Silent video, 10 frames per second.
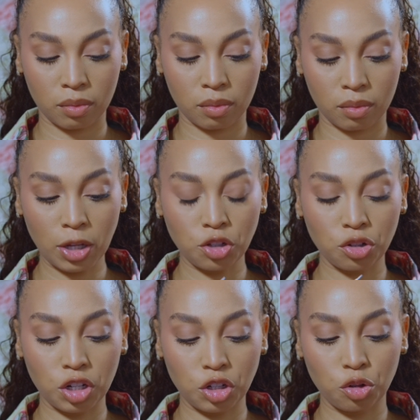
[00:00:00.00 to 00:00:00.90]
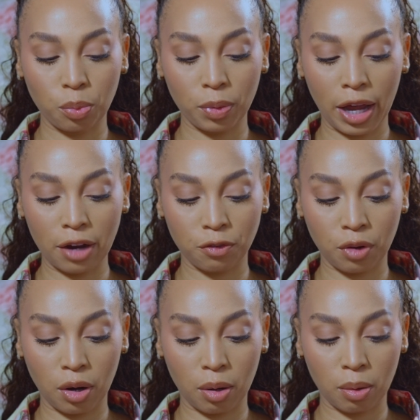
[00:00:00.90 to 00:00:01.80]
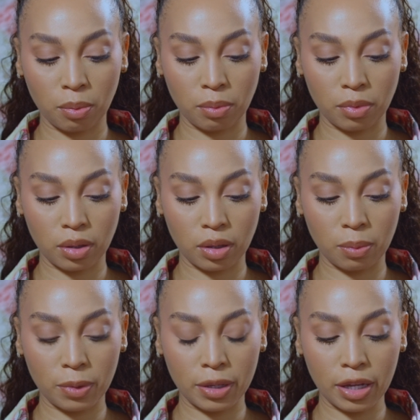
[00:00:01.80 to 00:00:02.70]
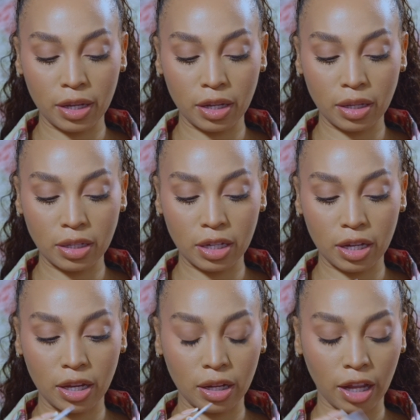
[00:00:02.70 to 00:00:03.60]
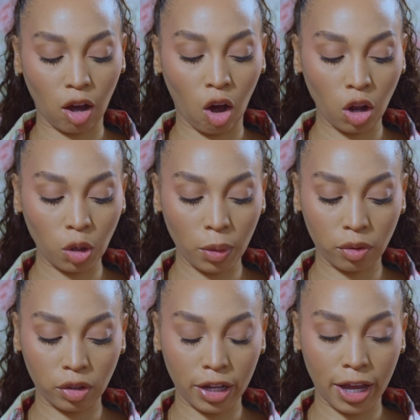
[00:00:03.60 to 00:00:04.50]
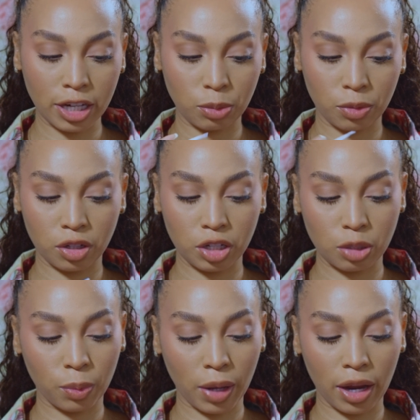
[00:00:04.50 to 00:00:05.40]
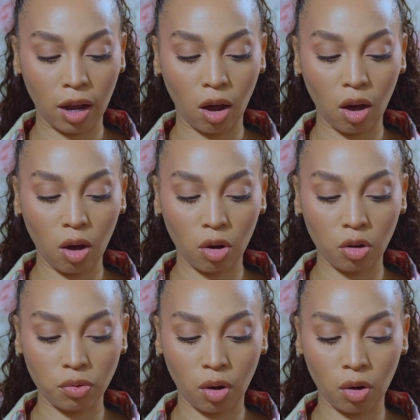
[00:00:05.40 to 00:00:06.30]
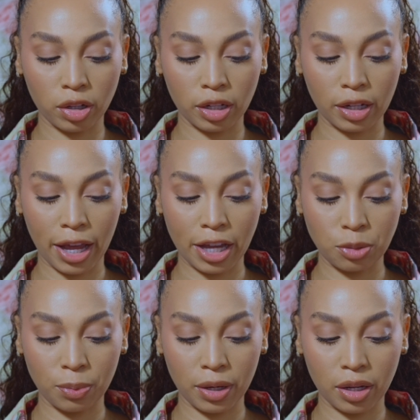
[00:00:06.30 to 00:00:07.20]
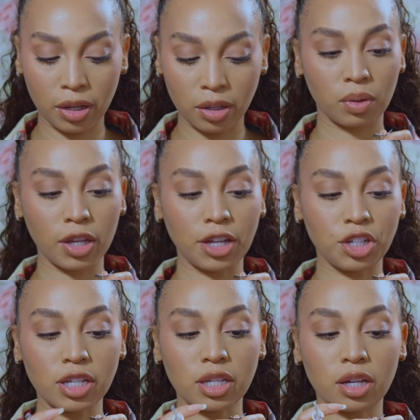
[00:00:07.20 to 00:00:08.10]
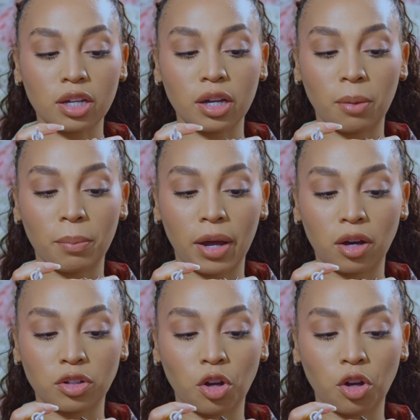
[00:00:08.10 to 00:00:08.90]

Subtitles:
Make sure that you apply it from the beginning to the end, like all the way on the lash. Just apply it all on the lash band. Okay, just a good amount.